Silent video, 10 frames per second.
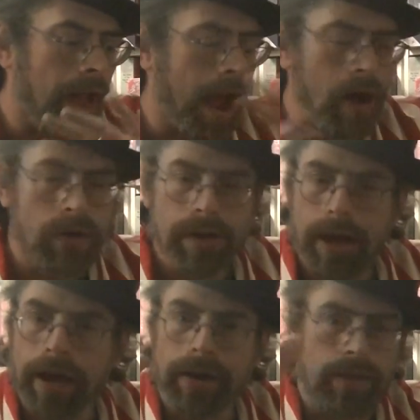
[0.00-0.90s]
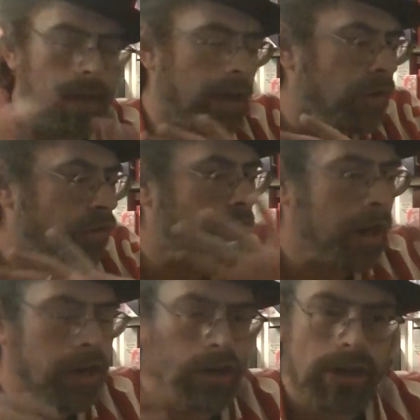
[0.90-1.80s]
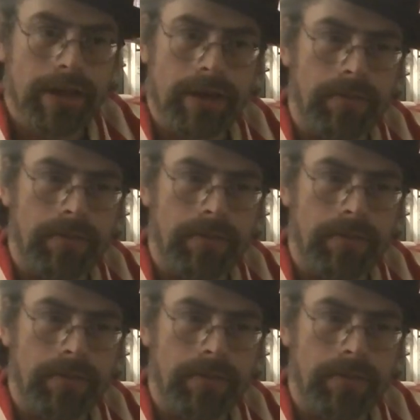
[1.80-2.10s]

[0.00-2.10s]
out and and changes